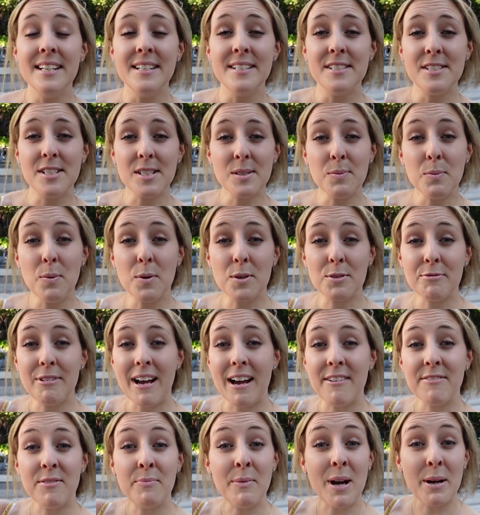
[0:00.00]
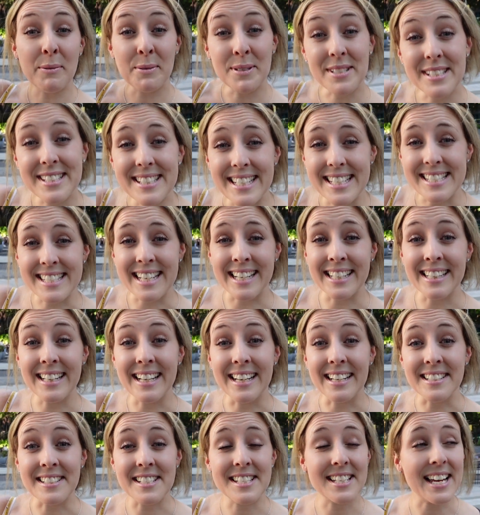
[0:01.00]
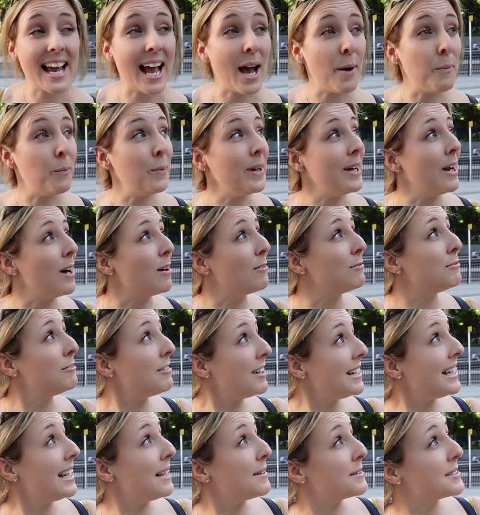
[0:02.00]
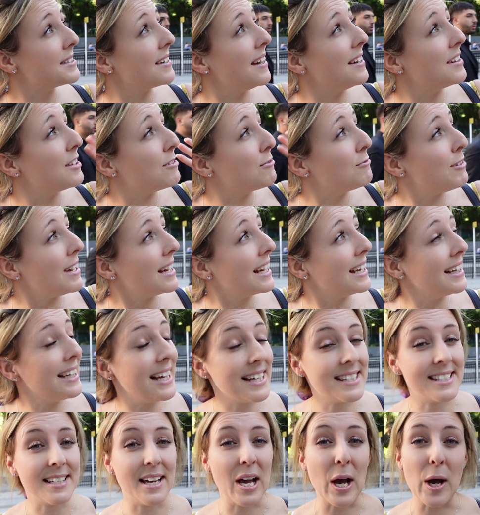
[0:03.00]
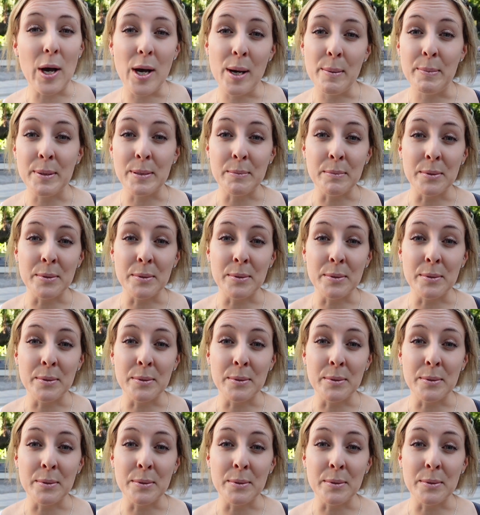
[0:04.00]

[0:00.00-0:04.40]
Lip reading: Just walked around from where we're just eating lunch, and we are right outside the Recoleta urban